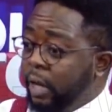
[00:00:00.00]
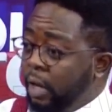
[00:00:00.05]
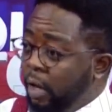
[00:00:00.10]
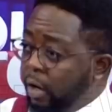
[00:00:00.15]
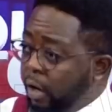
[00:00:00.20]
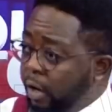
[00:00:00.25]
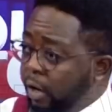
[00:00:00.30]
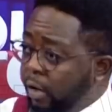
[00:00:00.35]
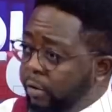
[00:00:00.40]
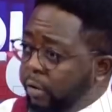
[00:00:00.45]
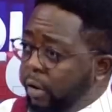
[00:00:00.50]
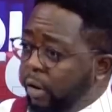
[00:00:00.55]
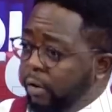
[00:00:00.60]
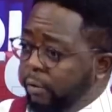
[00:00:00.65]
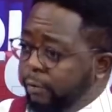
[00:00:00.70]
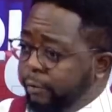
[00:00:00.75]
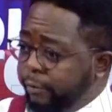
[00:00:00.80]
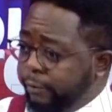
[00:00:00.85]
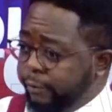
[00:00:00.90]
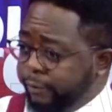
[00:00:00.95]
A lot
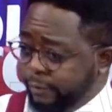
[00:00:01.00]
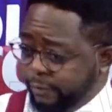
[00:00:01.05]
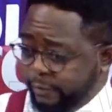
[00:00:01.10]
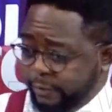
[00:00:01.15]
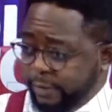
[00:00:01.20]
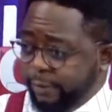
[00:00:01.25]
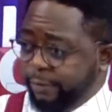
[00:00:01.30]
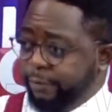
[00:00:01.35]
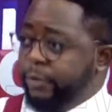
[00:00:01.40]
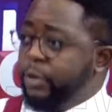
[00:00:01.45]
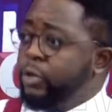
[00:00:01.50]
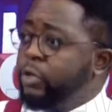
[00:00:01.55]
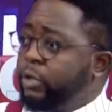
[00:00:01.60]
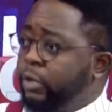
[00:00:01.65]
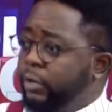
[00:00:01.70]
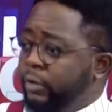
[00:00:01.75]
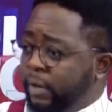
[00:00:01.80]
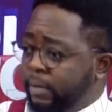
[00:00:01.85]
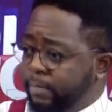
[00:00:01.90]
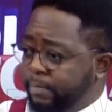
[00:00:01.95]
of
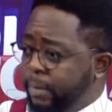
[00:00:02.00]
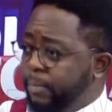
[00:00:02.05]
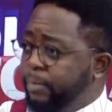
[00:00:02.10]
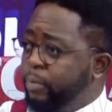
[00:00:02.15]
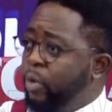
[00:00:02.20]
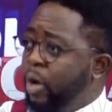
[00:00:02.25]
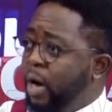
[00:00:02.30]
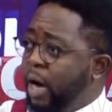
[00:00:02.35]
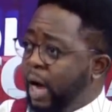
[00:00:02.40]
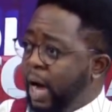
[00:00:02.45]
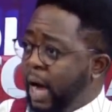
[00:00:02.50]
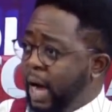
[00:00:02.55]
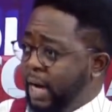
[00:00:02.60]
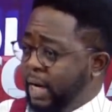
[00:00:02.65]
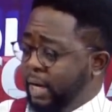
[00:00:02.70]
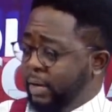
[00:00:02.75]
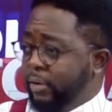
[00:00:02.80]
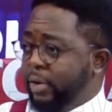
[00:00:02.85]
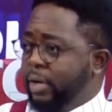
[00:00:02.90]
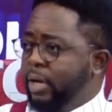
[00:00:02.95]
divisions and people are
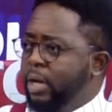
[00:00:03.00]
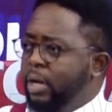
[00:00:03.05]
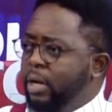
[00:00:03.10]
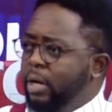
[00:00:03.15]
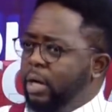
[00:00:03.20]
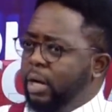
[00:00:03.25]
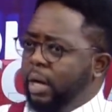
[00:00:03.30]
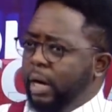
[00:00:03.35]
angry.